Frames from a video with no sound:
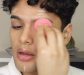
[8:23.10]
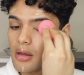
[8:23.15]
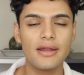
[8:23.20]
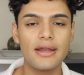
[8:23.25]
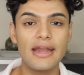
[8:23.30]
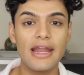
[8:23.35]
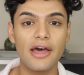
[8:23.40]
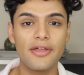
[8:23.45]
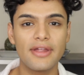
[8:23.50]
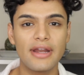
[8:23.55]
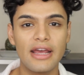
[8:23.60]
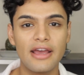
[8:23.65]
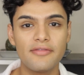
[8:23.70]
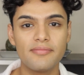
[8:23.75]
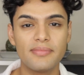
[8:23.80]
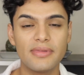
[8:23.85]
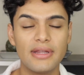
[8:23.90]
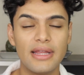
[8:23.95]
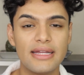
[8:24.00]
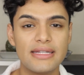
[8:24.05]
Now that I
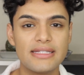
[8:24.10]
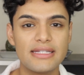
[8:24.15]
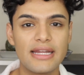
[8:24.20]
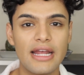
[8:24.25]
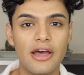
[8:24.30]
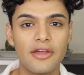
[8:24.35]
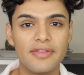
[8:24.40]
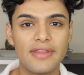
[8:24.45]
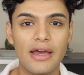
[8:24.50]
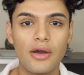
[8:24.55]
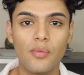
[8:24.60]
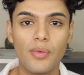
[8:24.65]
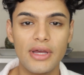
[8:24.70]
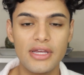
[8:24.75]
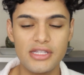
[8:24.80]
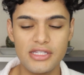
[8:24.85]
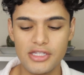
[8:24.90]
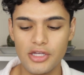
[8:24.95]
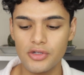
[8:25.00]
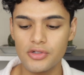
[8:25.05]
have blended out that
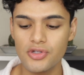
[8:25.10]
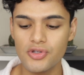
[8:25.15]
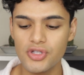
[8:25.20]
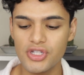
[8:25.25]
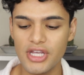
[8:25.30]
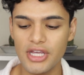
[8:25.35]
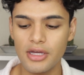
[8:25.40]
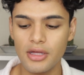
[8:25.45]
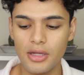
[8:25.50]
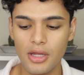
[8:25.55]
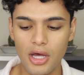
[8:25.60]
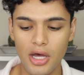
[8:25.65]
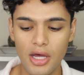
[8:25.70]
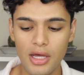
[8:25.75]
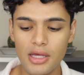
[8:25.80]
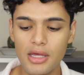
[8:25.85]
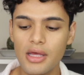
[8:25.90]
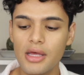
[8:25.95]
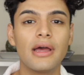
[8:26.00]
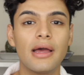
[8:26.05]
YSL Touche
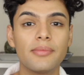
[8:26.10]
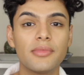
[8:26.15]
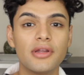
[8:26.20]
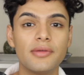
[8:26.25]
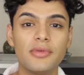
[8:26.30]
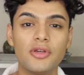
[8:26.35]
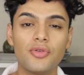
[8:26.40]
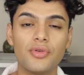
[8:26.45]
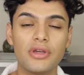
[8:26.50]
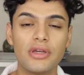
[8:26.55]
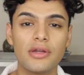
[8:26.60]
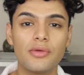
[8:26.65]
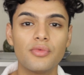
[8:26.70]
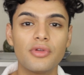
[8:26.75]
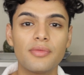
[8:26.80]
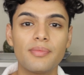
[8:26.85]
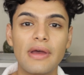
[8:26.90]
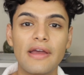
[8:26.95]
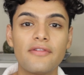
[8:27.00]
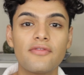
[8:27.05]
Claw, I'm gonna be going in
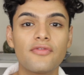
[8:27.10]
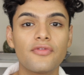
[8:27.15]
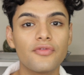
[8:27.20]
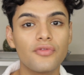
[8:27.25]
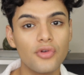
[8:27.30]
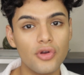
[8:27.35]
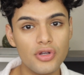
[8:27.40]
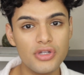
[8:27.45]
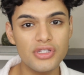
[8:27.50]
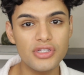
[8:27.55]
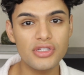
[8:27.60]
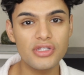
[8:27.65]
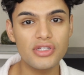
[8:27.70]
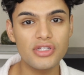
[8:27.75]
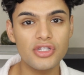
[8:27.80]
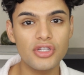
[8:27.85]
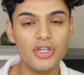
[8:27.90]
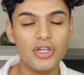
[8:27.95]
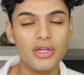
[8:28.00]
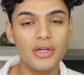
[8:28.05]
with my
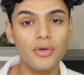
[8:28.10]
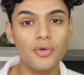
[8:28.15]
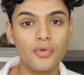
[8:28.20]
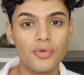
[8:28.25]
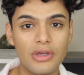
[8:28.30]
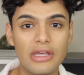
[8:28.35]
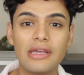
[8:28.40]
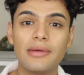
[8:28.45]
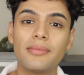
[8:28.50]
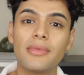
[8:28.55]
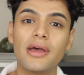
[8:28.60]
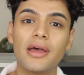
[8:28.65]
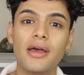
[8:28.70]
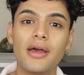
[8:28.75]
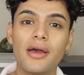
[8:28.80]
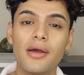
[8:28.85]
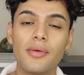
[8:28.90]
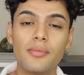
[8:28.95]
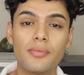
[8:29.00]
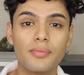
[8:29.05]
first cream
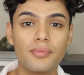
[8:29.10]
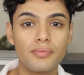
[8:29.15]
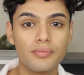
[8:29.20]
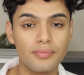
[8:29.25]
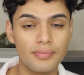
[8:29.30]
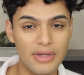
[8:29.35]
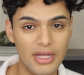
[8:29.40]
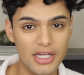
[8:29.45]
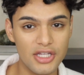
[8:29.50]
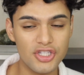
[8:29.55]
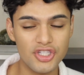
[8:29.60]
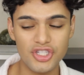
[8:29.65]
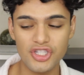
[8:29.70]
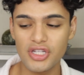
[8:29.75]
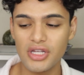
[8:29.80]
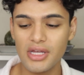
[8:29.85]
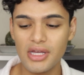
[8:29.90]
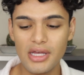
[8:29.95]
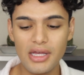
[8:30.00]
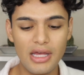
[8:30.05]
blush.
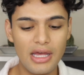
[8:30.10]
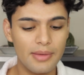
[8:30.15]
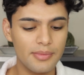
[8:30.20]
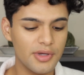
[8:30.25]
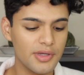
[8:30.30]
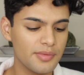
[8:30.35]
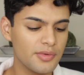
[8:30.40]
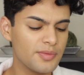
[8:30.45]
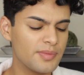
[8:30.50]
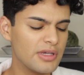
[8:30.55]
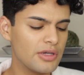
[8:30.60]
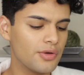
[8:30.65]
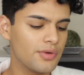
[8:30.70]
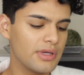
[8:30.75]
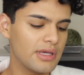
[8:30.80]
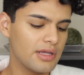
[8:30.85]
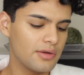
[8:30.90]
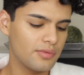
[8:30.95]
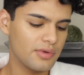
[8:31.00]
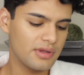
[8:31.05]
I'm gonna be
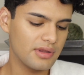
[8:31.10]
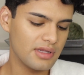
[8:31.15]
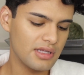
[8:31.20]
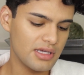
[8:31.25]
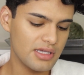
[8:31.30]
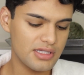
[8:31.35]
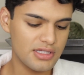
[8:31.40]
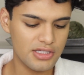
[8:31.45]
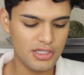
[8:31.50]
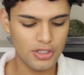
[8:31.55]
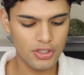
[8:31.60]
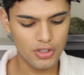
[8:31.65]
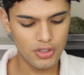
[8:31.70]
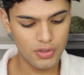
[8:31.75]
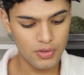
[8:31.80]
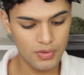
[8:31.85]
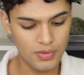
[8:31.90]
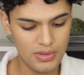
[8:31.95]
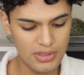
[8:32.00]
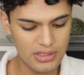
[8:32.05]
going in with this
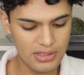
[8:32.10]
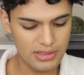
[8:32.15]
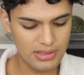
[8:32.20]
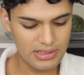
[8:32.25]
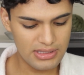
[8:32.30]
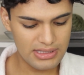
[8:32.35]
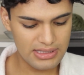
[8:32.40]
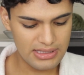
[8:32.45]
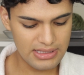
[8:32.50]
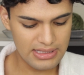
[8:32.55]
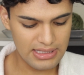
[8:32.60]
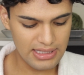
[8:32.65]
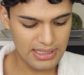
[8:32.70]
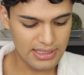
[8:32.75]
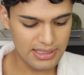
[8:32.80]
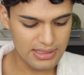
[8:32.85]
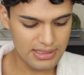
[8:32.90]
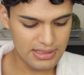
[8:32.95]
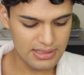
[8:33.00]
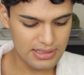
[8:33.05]
Nude
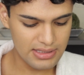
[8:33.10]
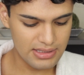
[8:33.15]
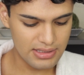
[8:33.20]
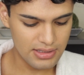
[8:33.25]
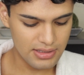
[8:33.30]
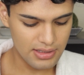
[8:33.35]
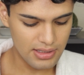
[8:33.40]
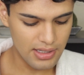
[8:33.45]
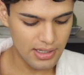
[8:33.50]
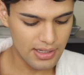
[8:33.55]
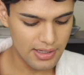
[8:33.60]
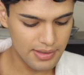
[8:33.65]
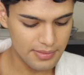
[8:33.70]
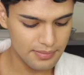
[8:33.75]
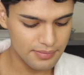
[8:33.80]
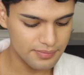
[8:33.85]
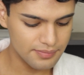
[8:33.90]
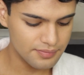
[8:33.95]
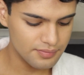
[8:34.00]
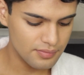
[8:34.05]
Sticks
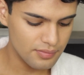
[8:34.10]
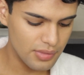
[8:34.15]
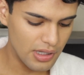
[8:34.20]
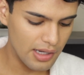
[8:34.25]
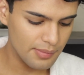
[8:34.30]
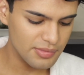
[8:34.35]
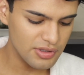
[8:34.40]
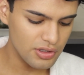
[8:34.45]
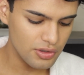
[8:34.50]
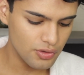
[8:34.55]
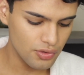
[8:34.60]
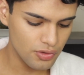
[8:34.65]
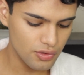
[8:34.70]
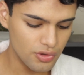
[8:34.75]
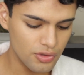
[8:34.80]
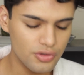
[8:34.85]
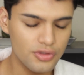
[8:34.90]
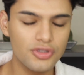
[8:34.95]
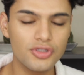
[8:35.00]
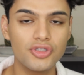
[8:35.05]
Poppy
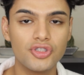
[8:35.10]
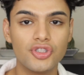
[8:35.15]
Girl